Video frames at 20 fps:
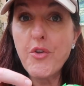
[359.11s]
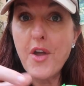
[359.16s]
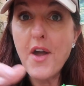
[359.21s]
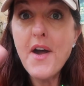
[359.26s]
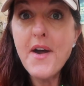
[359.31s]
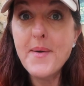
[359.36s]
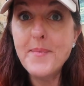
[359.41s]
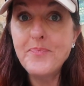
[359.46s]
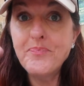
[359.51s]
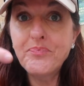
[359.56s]

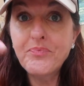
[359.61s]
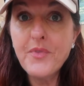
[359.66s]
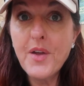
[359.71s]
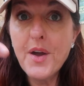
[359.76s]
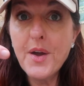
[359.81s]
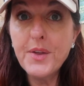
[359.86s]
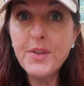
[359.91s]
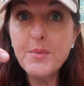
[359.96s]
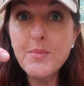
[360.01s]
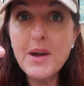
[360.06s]
yeah,
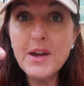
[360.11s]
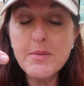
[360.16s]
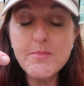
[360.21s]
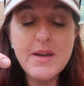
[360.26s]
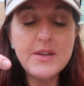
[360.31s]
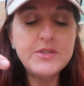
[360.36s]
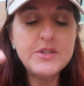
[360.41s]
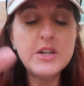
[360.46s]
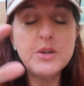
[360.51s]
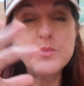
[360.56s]
highly
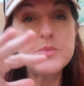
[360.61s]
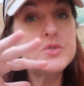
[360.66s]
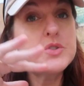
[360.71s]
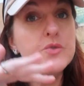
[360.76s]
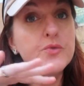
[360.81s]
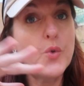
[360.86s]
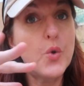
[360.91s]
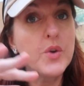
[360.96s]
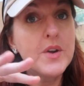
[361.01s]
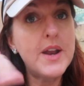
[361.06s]
recommend it. If was
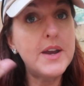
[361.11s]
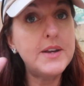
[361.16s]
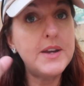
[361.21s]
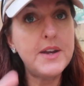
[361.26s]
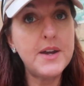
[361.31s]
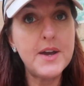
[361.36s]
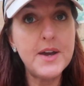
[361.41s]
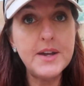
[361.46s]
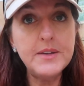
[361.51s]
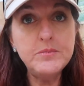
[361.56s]

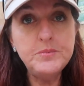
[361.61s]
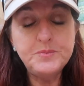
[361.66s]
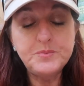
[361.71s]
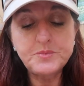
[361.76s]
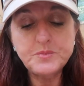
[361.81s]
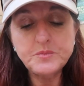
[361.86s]
$4.99.